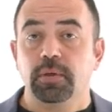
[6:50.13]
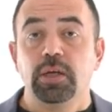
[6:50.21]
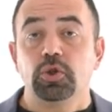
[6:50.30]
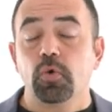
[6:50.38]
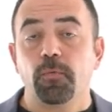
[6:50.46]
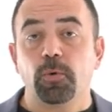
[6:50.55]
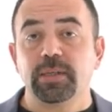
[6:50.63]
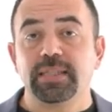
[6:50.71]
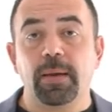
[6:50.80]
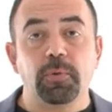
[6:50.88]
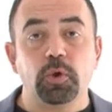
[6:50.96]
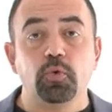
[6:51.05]
So, for
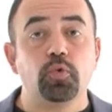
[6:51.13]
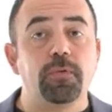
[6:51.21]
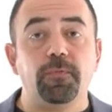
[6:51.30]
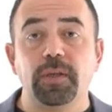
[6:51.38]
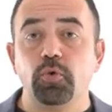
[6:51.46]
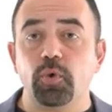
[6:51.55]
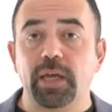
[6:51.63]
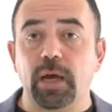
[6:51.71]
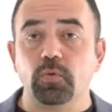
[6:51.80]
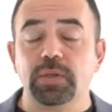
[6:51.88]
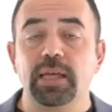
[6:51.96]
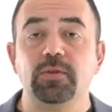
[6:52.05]
example, you do inventory
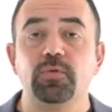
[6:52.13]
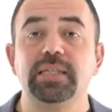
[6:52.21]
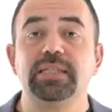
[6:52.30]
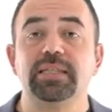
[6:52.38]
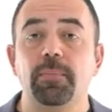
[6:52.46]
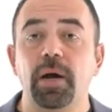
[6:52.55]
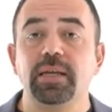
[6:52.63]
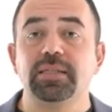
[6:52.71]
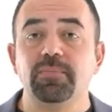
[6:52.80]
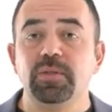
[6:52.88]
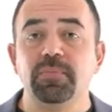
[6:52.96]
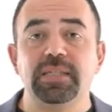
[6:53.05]
count and you see some
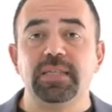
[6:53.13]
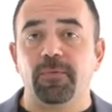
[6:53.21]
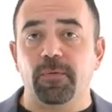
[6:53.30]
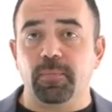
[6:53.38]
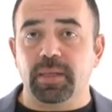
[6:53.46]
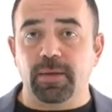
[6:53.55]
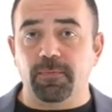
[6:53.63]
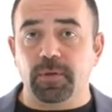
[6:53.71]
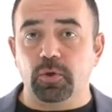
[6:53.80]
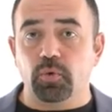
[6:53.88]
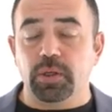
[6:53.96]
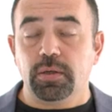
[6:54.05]
items missing from the
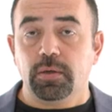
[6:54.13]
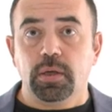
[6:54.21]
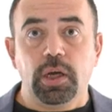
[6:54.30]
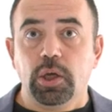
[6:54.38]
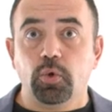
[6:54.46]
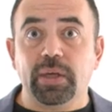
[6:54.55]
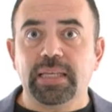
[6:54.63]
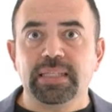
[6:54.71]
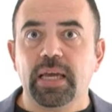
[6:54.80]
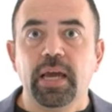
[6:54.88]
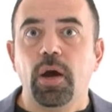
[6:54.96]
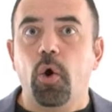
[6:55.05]
inventory. You can
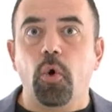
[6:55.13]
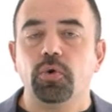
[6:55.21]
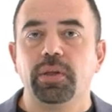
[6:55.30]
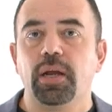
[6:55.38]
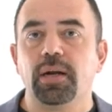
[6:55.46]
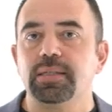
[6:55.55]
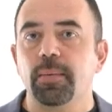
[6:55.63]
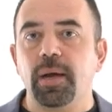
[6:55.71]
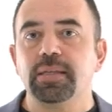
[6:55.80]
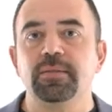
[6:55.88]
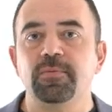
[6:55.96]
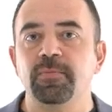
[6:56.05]
say, oh, there are some
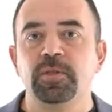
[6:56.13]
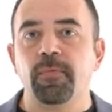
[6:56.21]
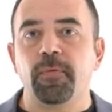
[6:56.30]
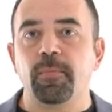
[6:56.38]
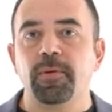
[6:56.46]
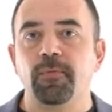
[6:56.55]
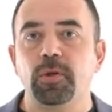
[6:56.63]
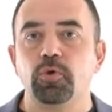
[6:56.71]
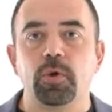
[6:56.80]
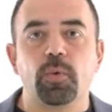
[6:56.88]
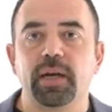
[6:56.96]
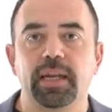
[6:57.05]
items missing from
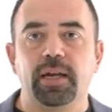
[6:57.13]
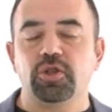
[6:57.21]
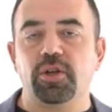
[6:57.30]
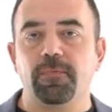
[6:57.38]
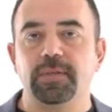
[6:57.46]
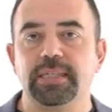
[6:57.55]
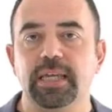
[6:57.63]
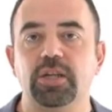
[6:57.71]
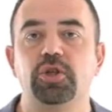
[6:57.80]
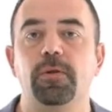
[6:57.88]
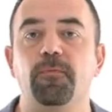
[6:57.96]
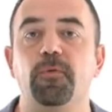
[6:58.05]
inventory, we are going to launch an
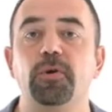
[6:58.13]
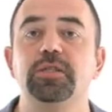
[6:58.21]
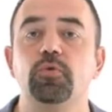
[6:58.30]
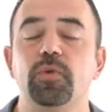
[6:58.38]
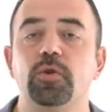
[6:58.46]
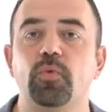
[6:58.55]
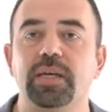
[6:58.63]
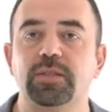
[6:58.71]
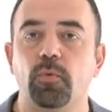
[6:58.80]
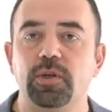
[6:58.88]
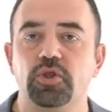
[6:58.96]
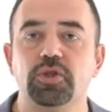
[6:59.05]
investigation. First, you need to ask
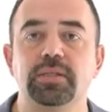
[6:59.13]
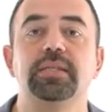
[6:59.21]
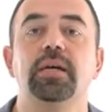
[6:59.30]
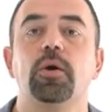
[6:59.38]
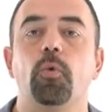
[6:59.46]
questions.